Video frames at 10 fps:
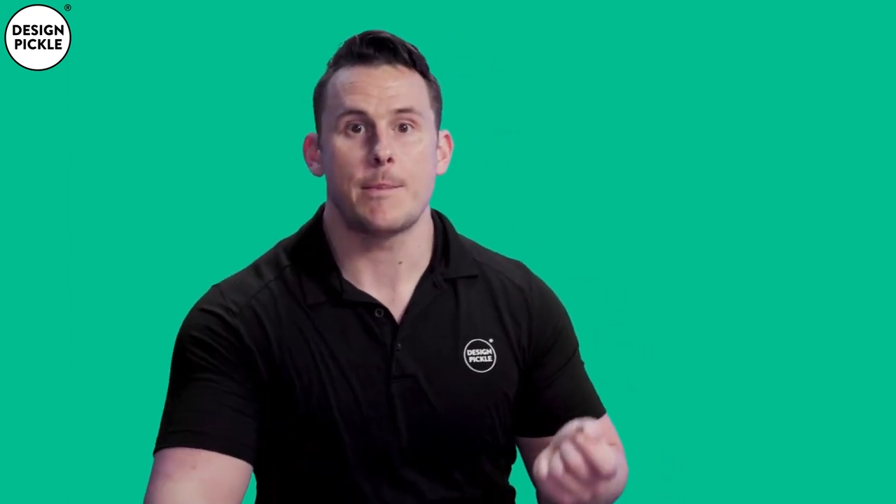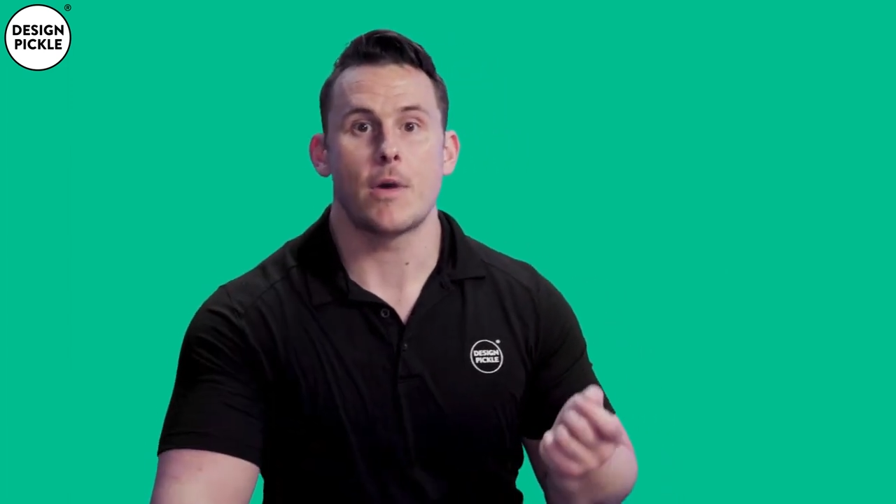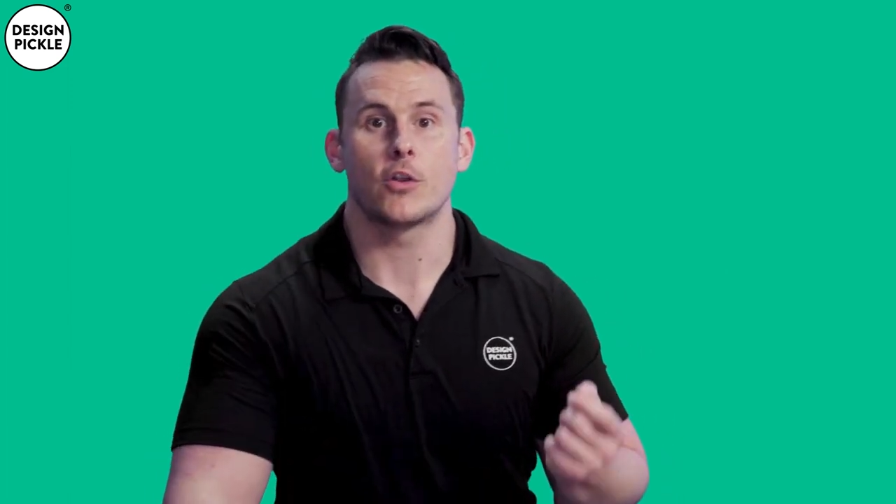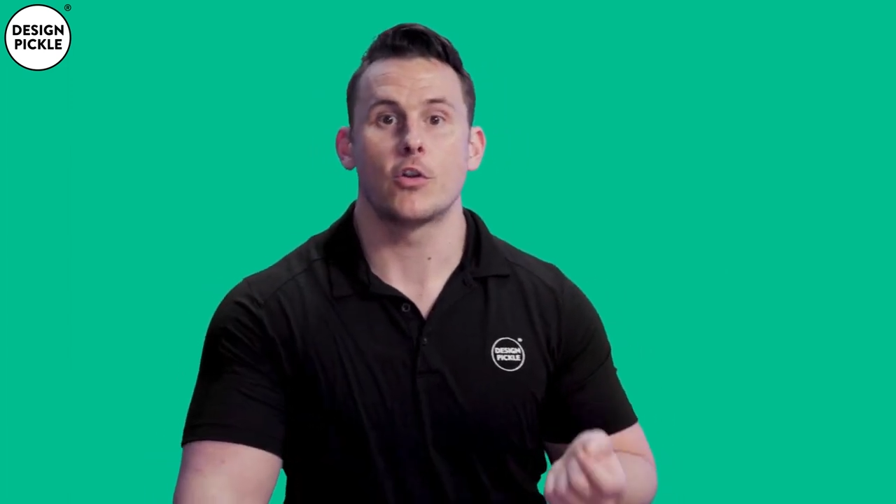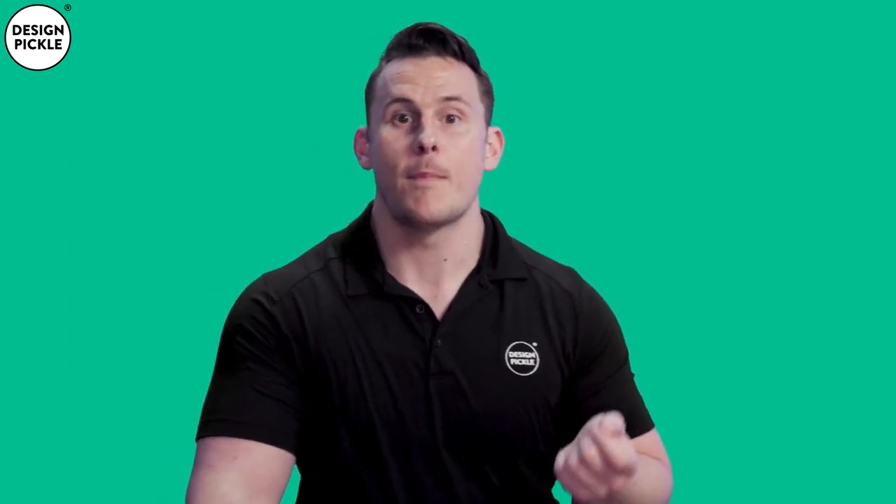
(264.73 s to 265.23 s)

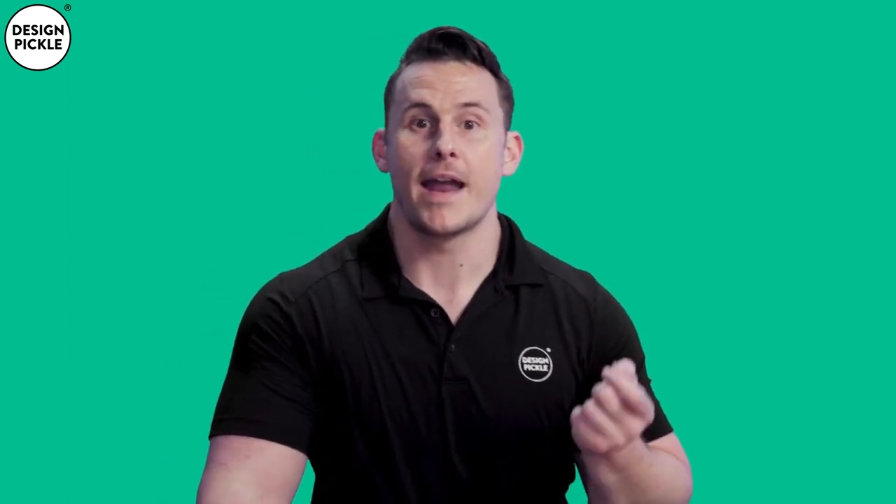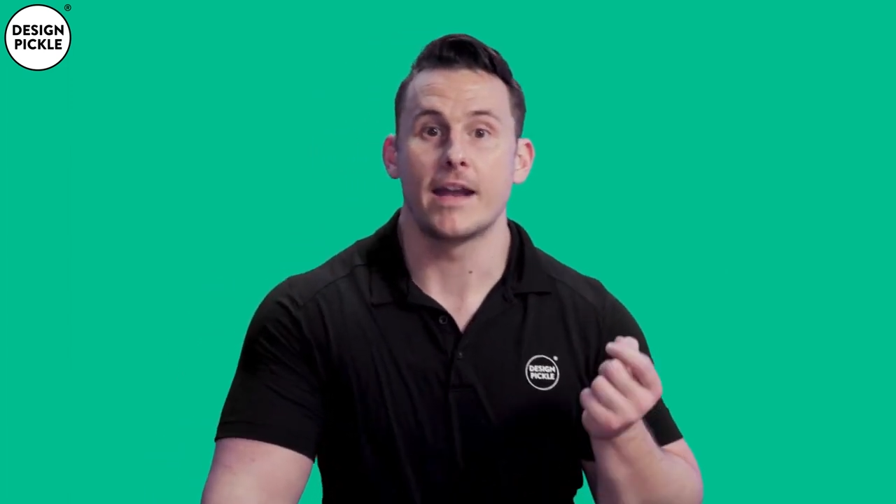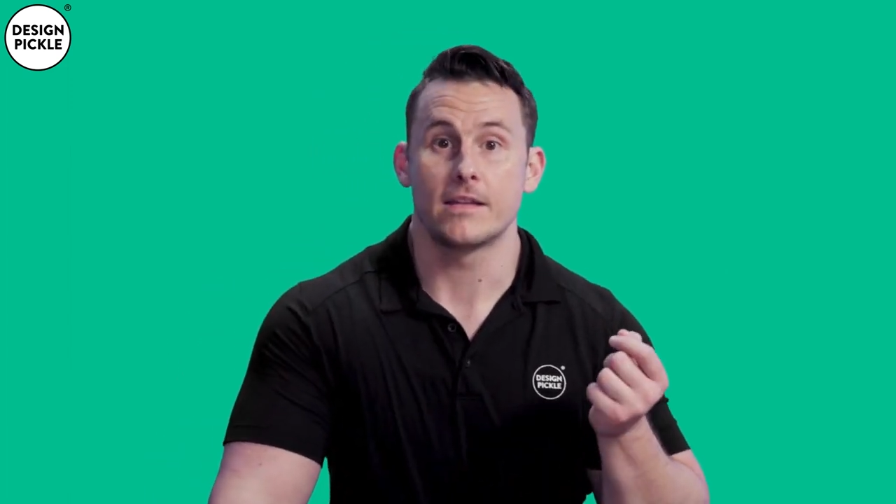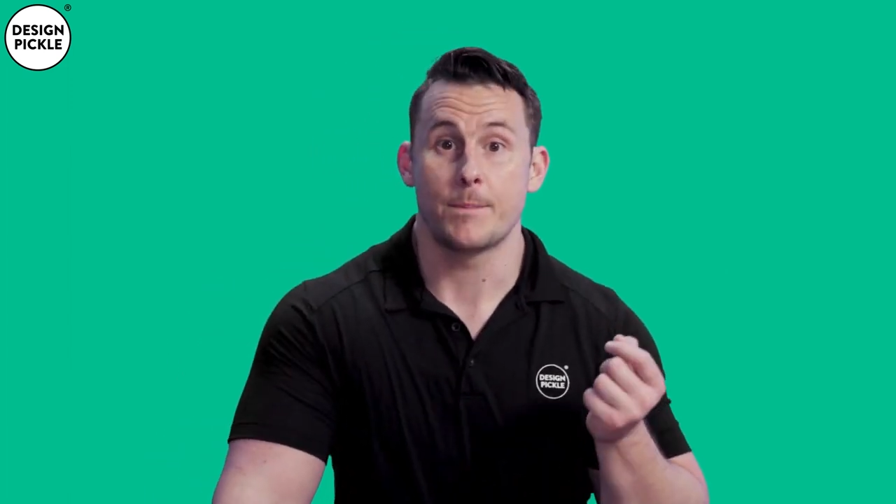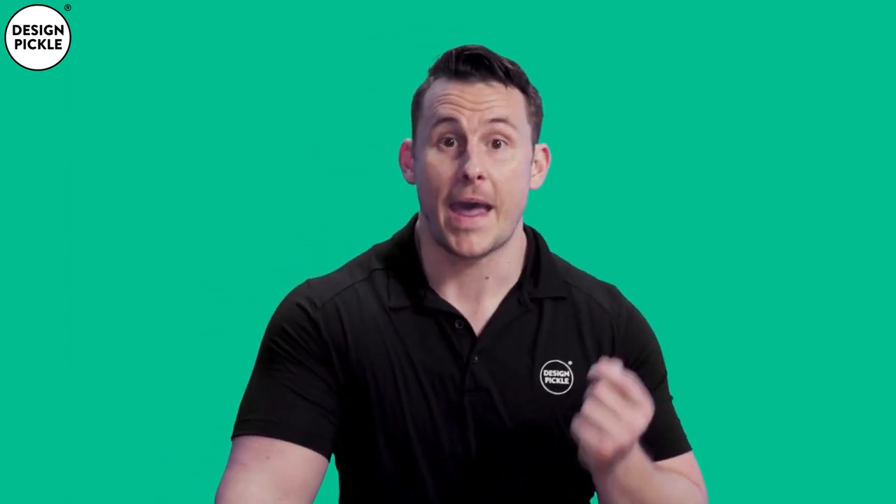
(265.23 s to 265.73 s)

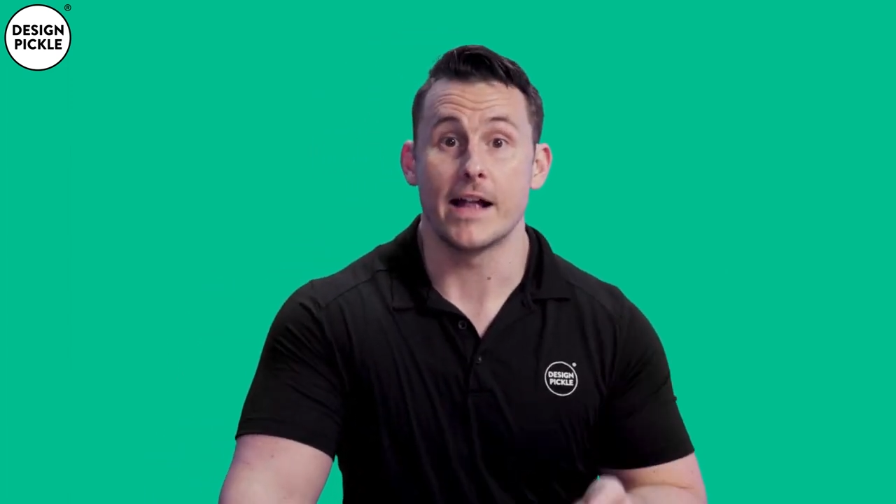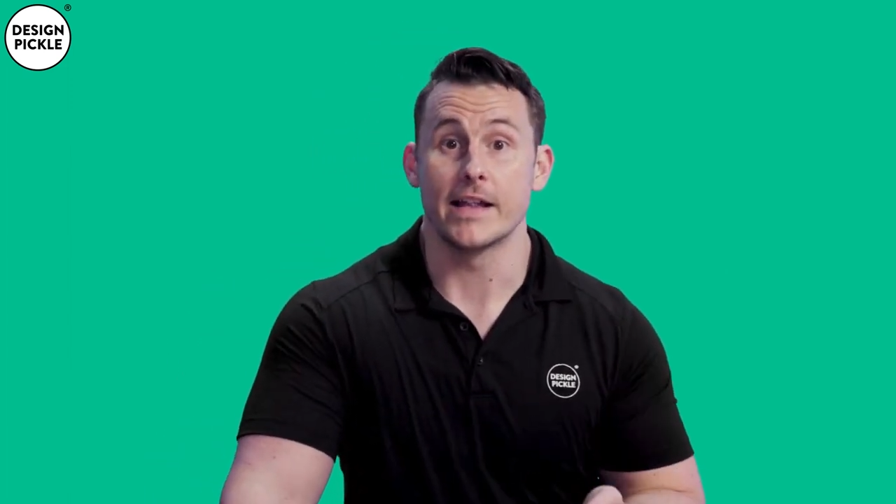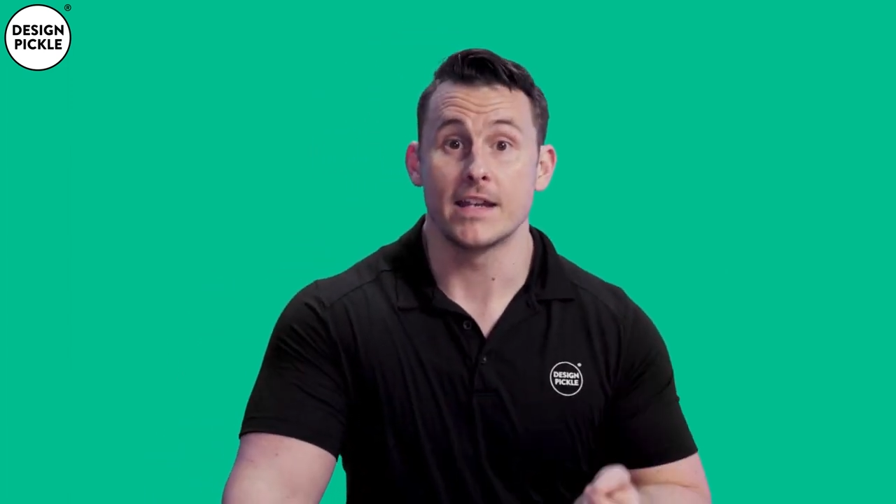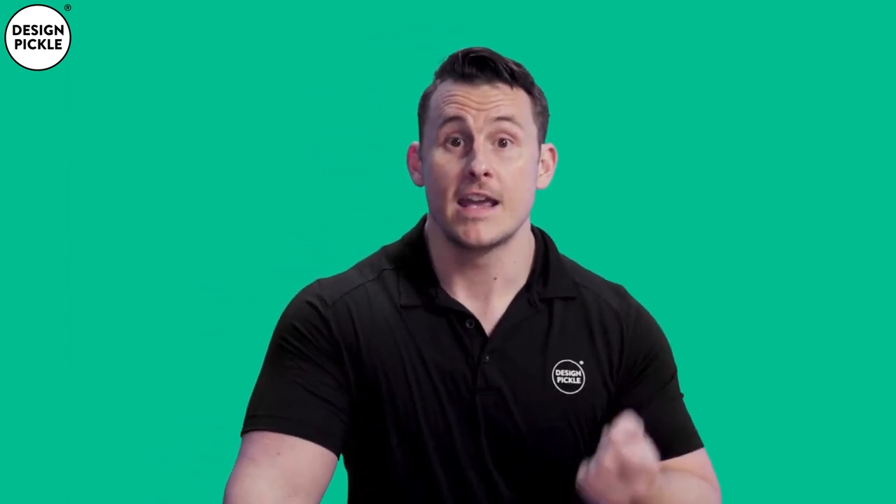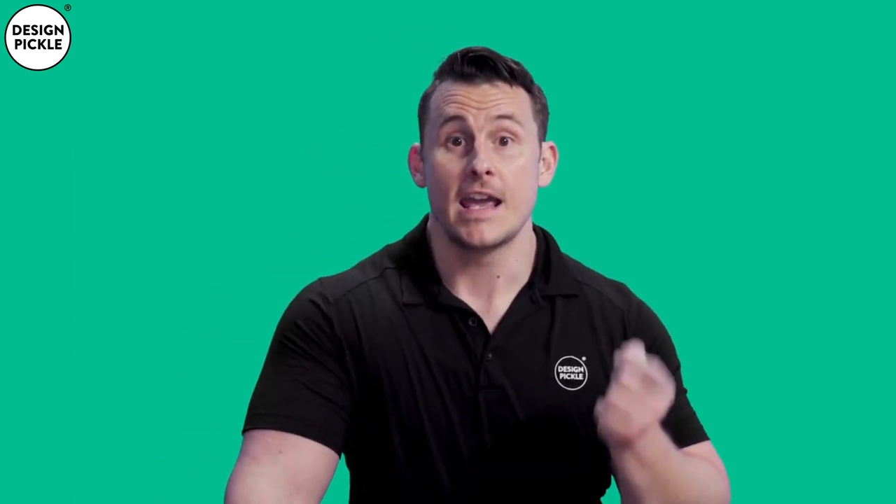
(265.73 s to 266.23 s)
monochromatic palette,